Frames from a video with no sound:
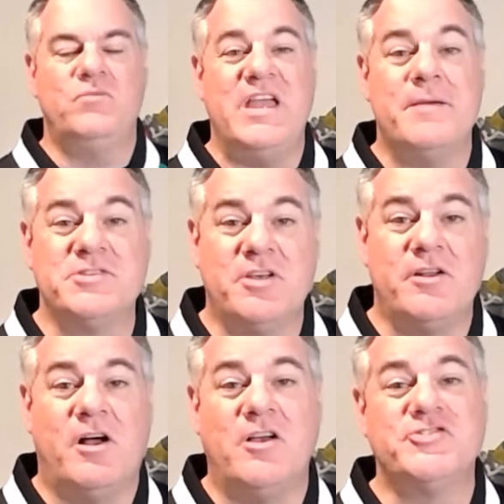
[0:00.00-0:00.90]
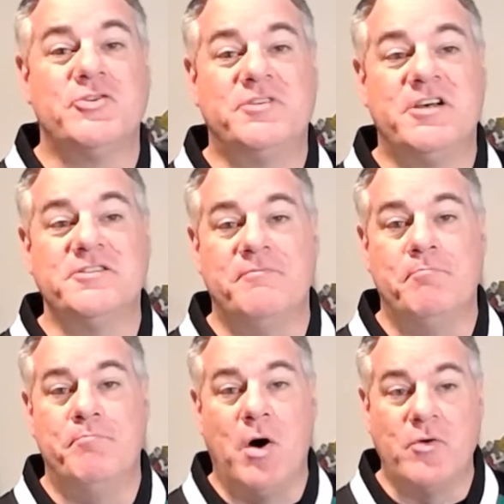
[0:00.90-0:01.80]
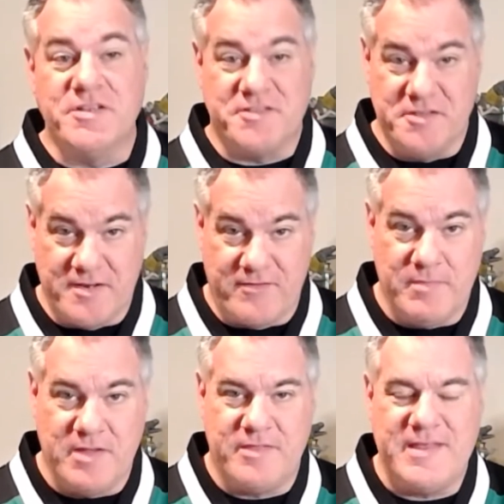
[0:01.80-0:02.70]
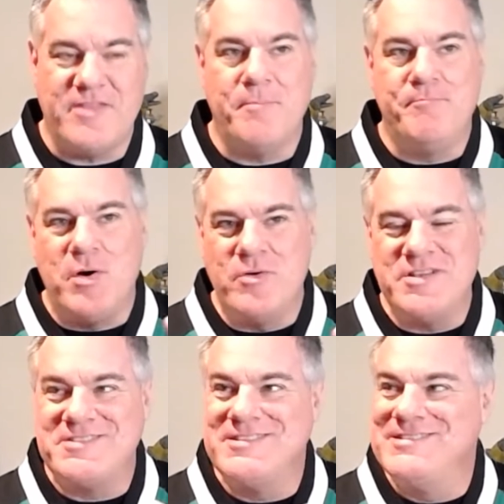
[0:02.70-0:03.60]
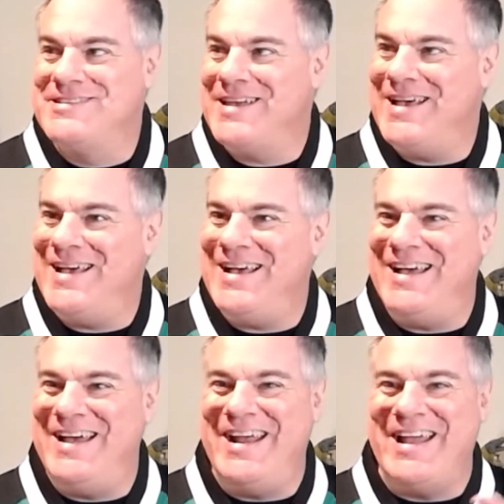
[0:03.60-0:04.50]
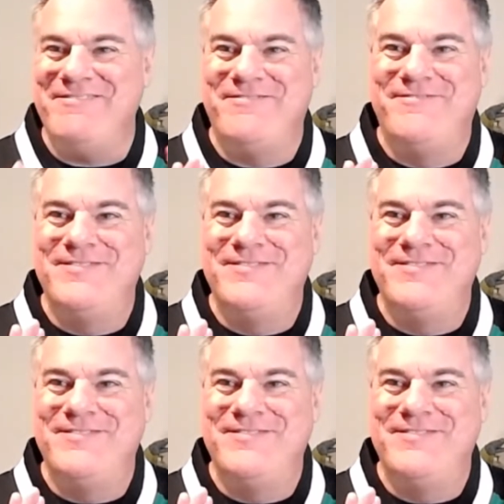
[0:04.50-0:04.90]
Amazon also does bonuses every month. Now, the bonuses, and